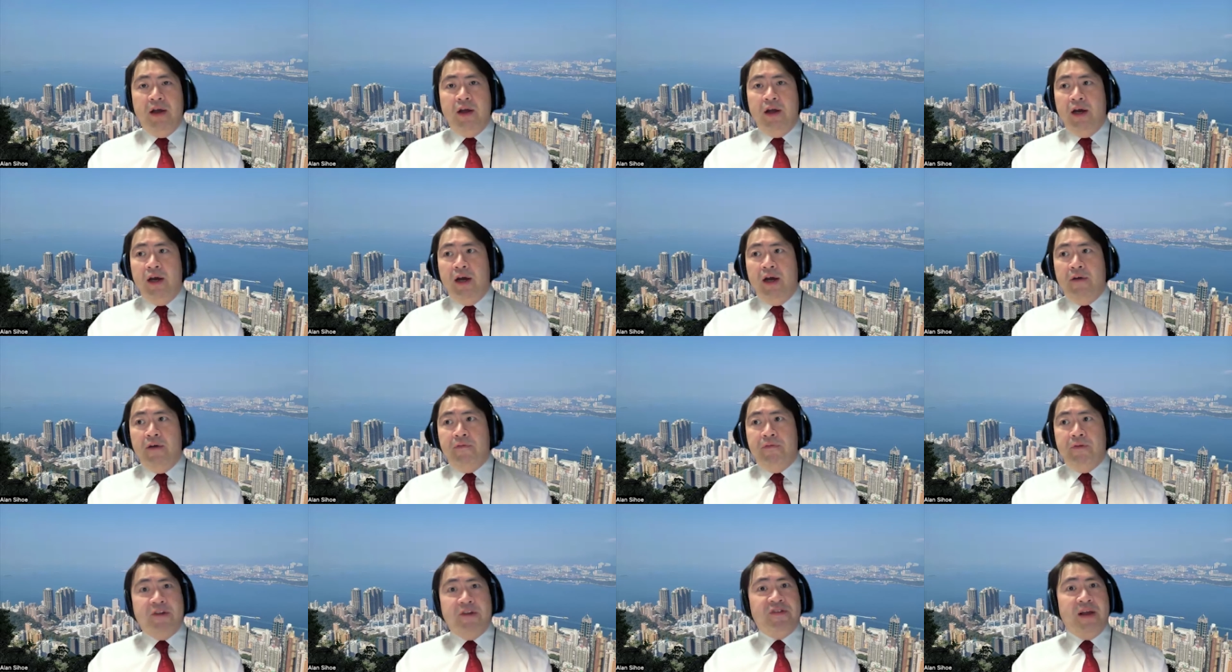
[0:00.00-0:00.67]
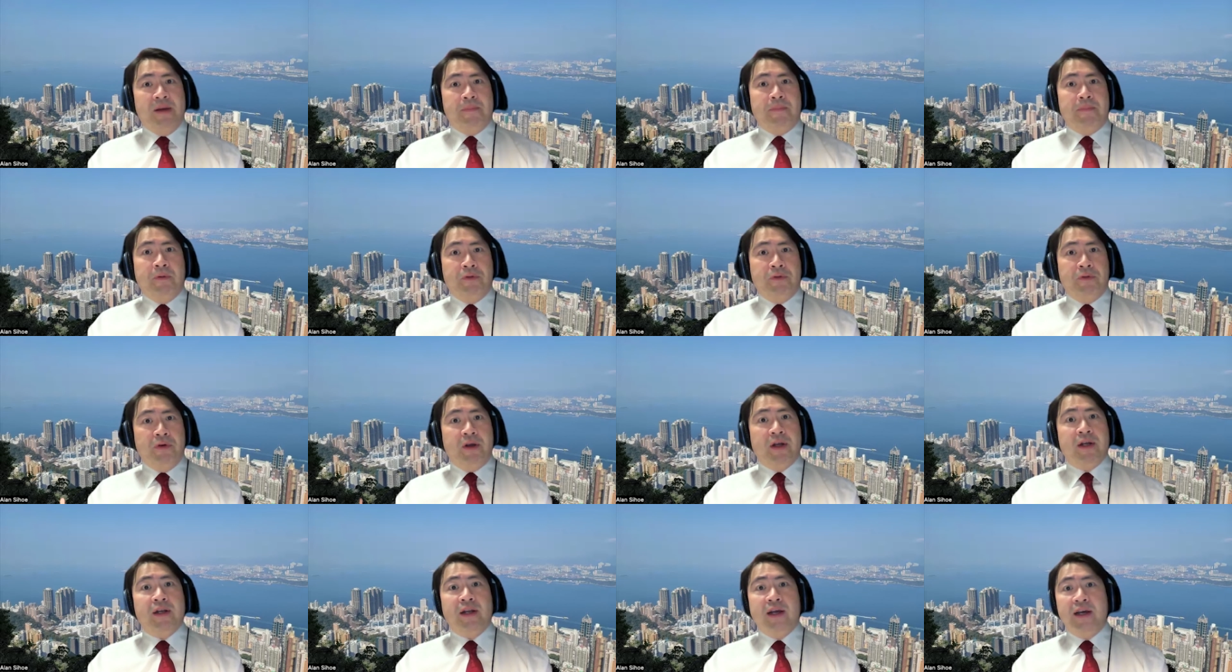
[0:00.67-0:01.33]
Uh, for example,
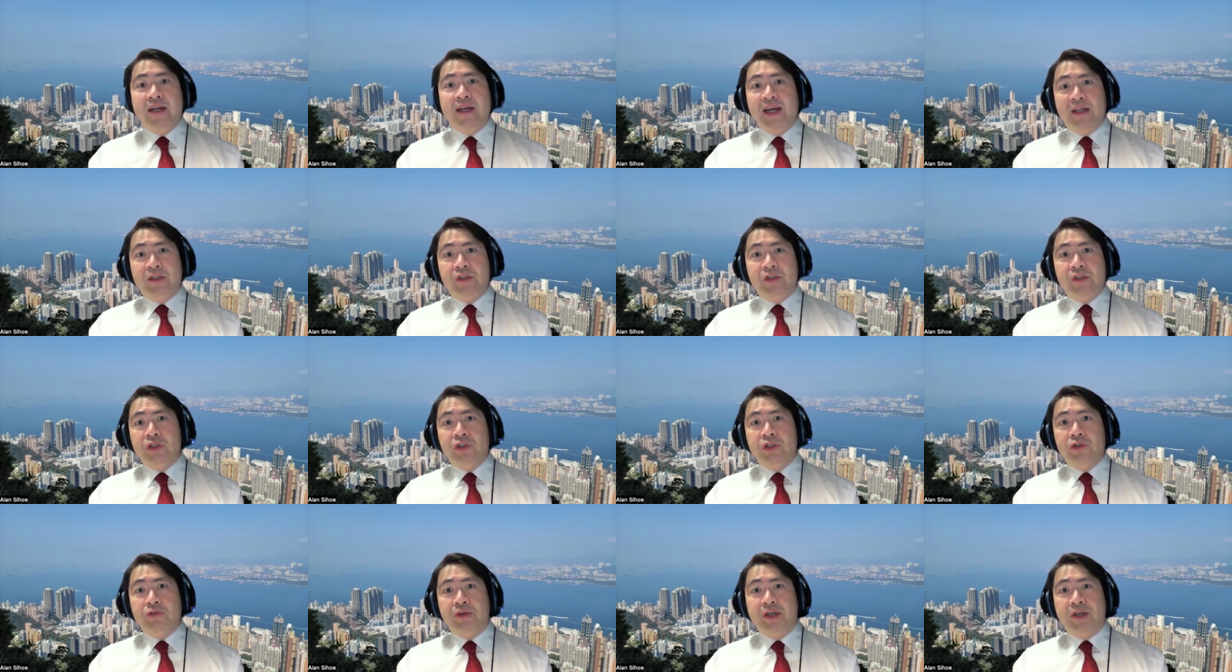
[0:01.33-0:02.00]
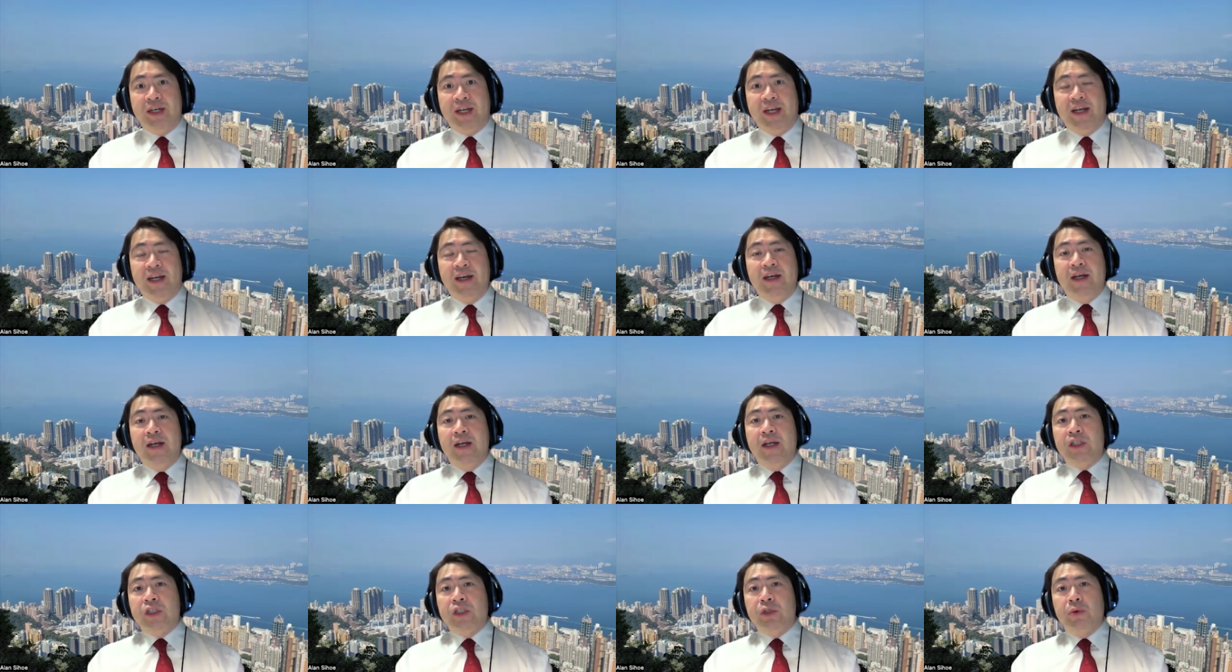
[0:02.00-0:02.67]
during lung cancer screening.
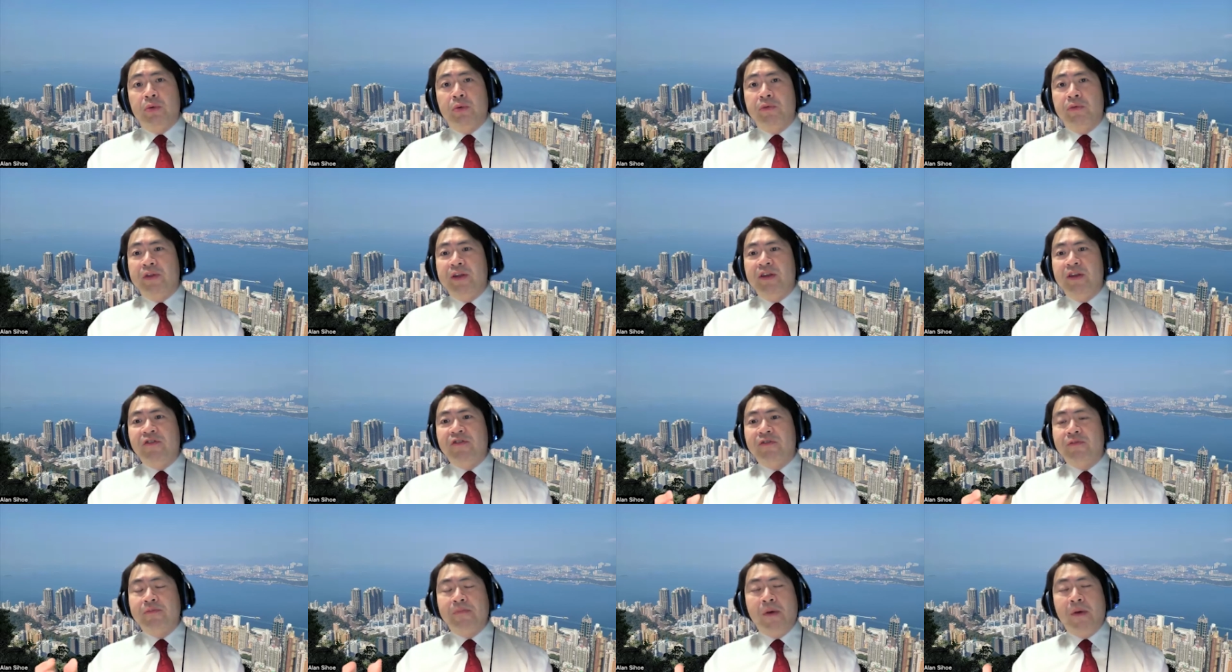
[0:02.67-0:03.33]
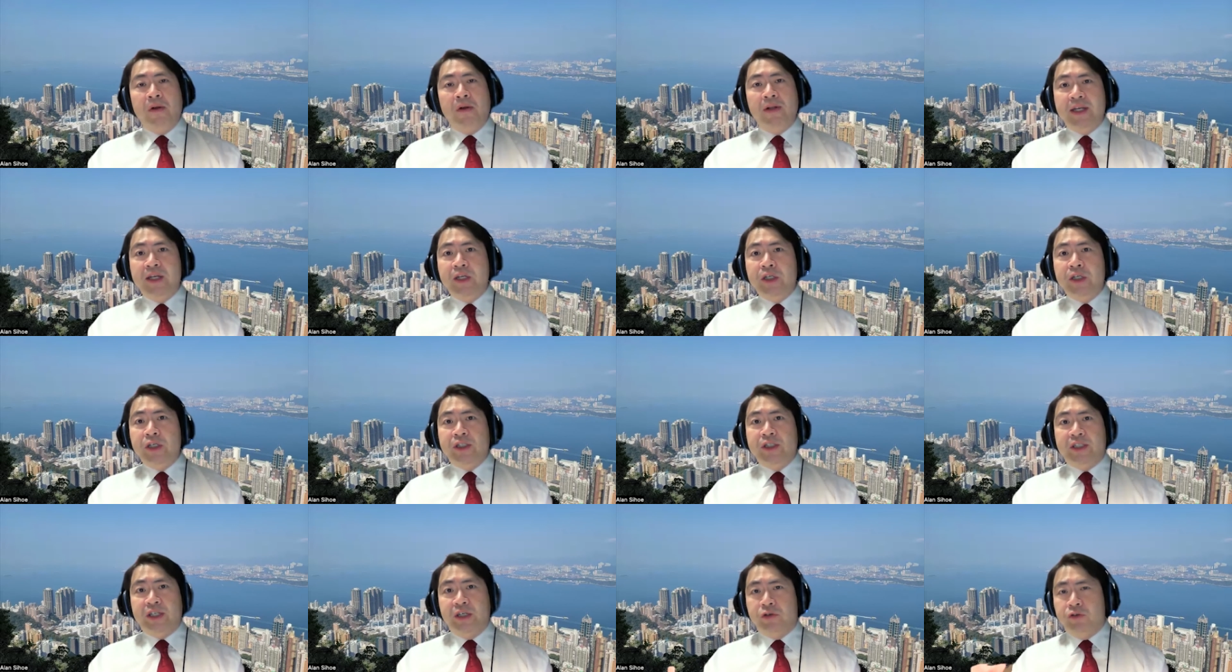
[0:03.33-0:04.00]
So these small
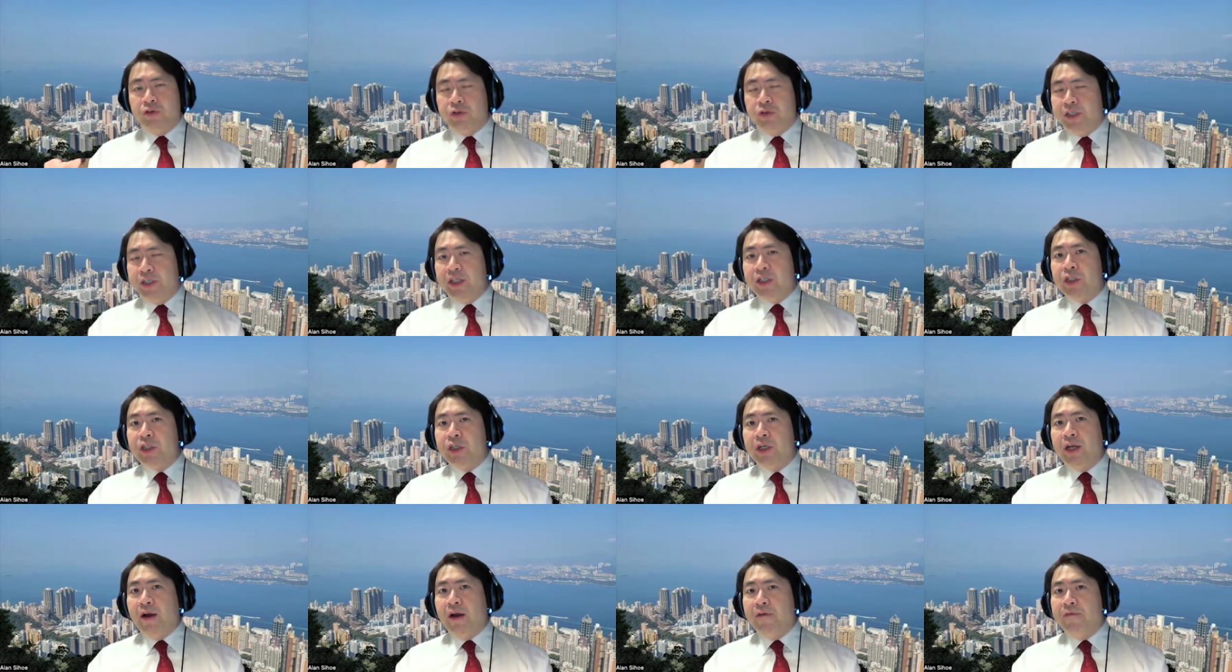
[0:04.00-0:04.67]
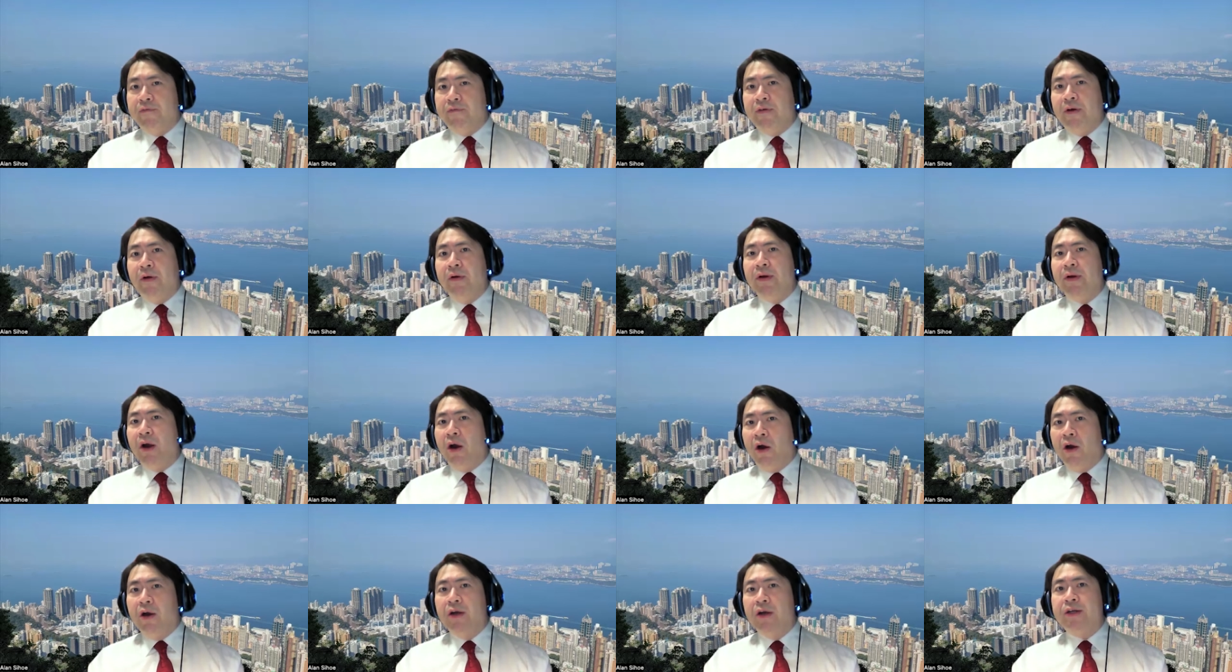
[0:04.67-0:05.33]
lesions that traditionally are very
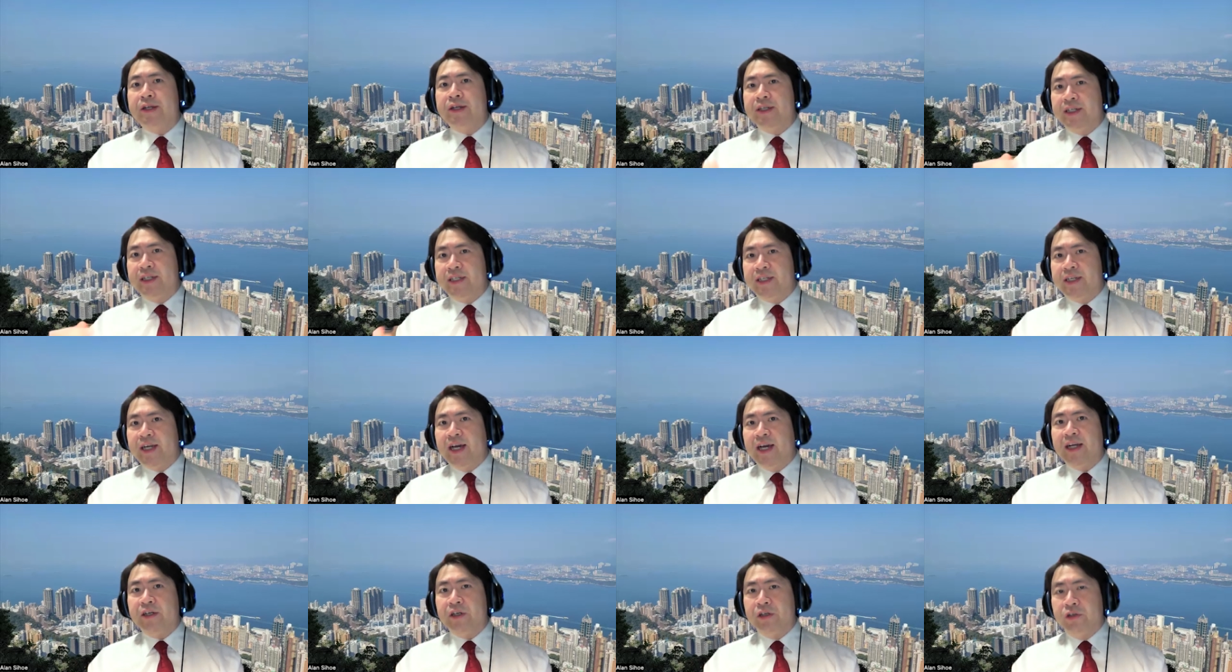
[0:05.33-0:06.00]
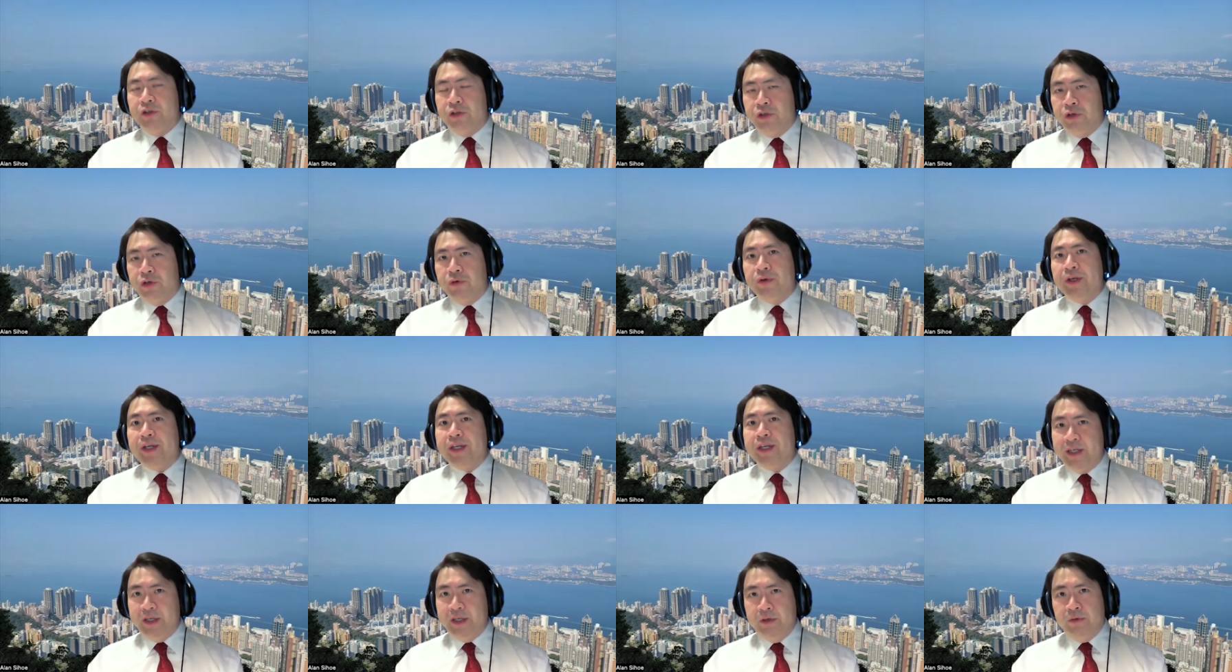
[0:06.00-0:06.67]
hard to detect
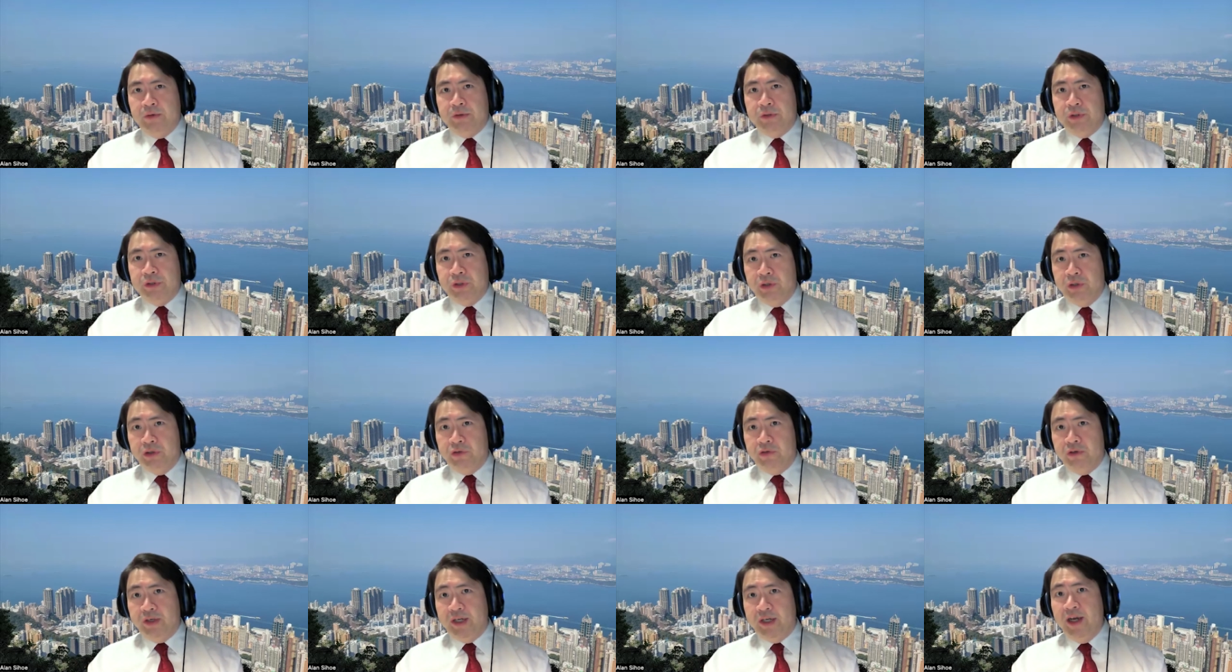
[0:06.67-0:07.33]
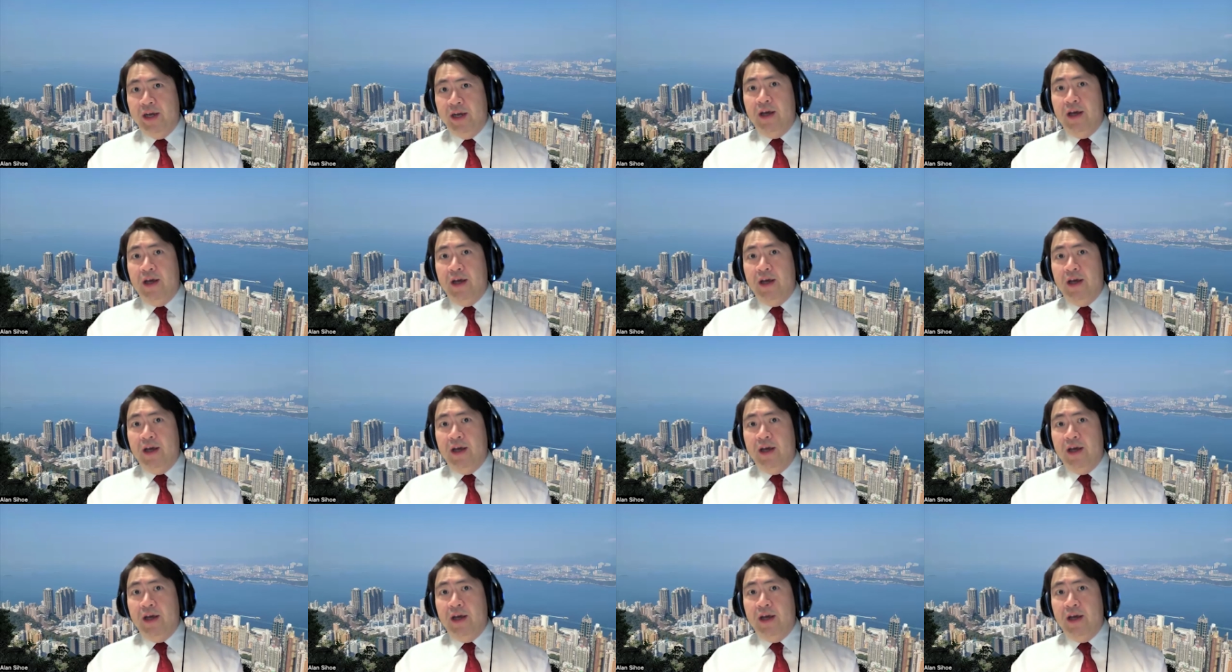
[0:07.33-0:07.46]
during keyhole surgery,